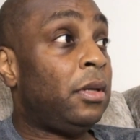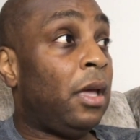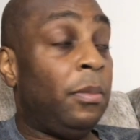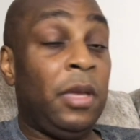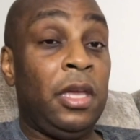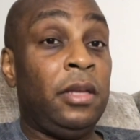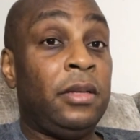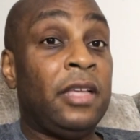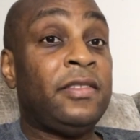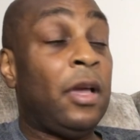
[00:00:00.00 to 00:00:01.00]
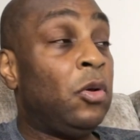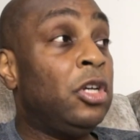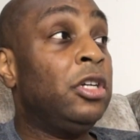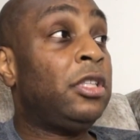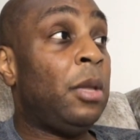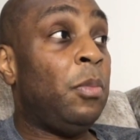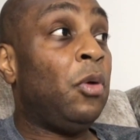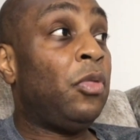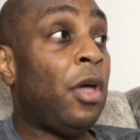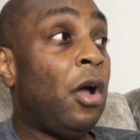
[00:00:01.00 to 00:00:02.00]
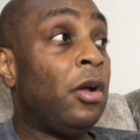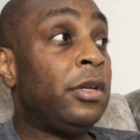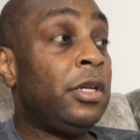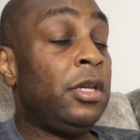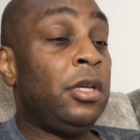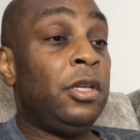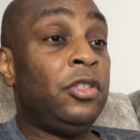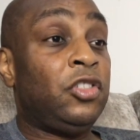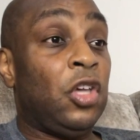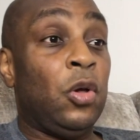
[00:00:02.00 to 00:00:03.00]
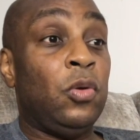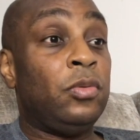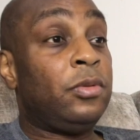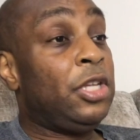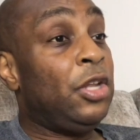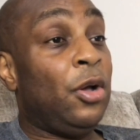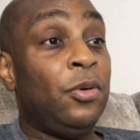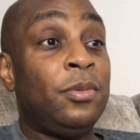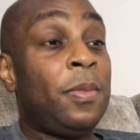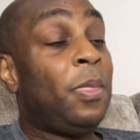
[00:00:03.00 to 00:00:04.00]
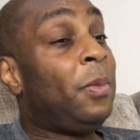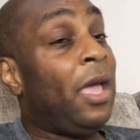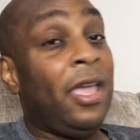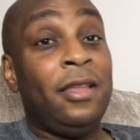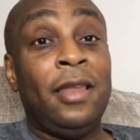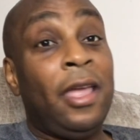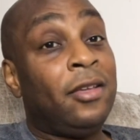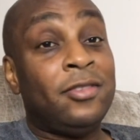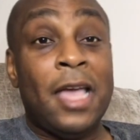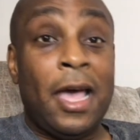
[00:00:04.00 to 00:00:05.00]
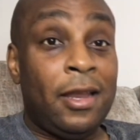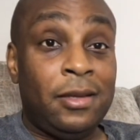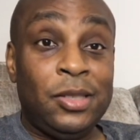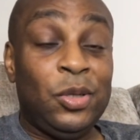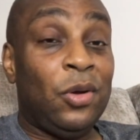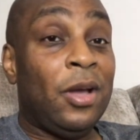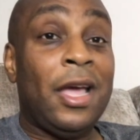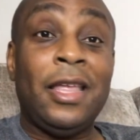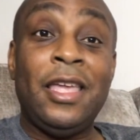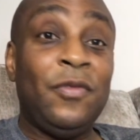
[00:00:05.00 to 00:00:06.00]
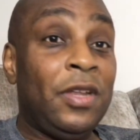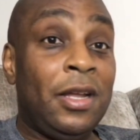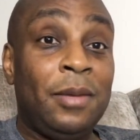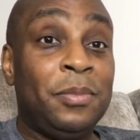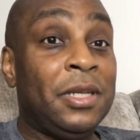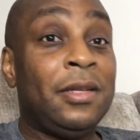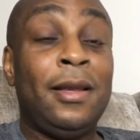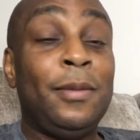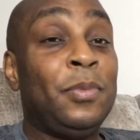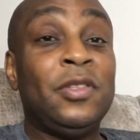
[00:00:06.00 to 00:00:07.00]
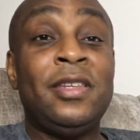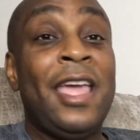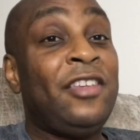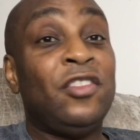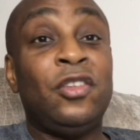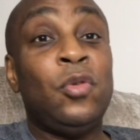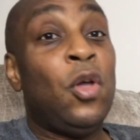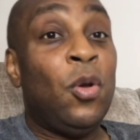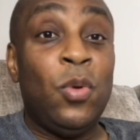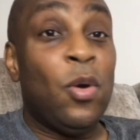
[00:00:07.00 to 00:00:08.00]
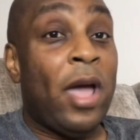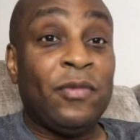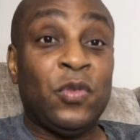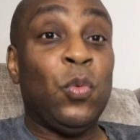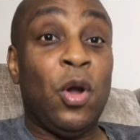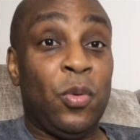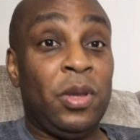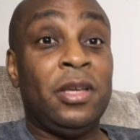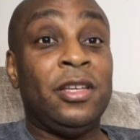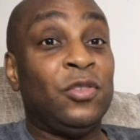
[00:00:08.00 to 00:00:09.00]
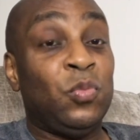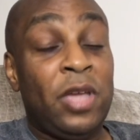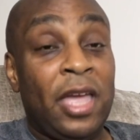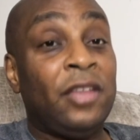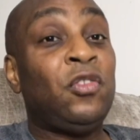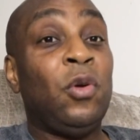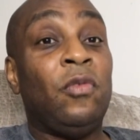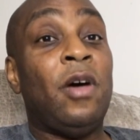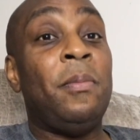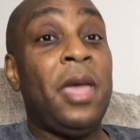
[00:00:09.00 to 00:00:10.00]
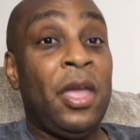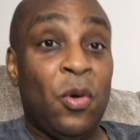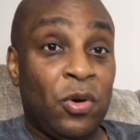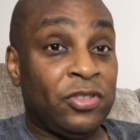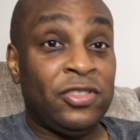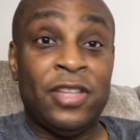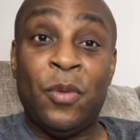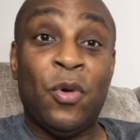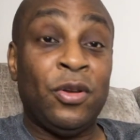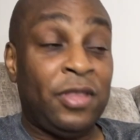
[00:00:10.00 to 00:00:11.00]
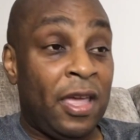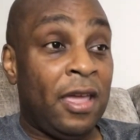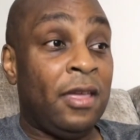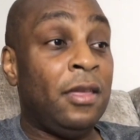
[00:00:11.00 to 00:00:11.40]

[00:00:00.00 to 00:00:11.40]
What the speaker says: I mean, that's how good they both are. So, you know, hey, Lakers got it. You know, I got to give it up. But Clippers Nation, we don't have to worry because we had two of our main horses. They weren't there.